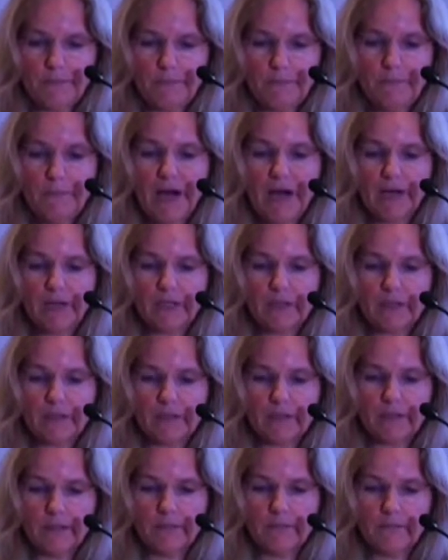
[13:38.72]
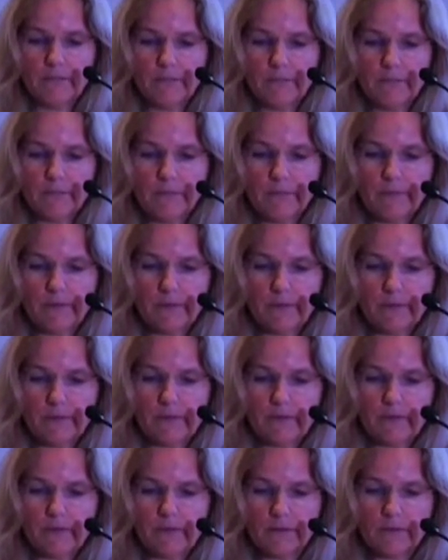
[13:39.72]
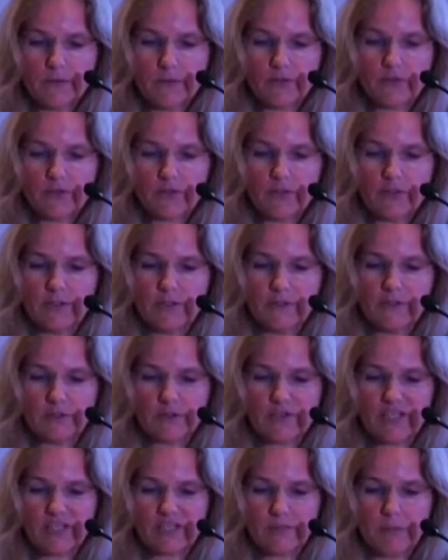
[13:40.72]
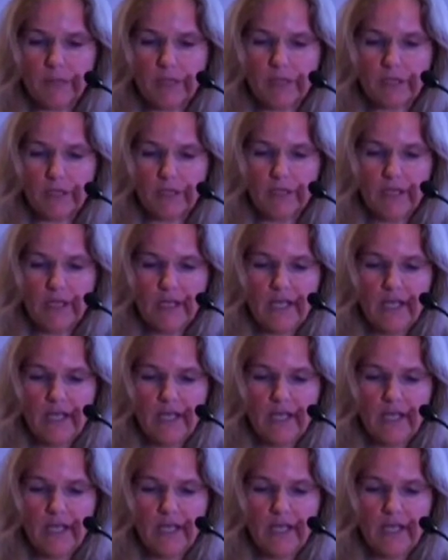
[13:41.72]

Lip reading: marker, oxidative stress marker,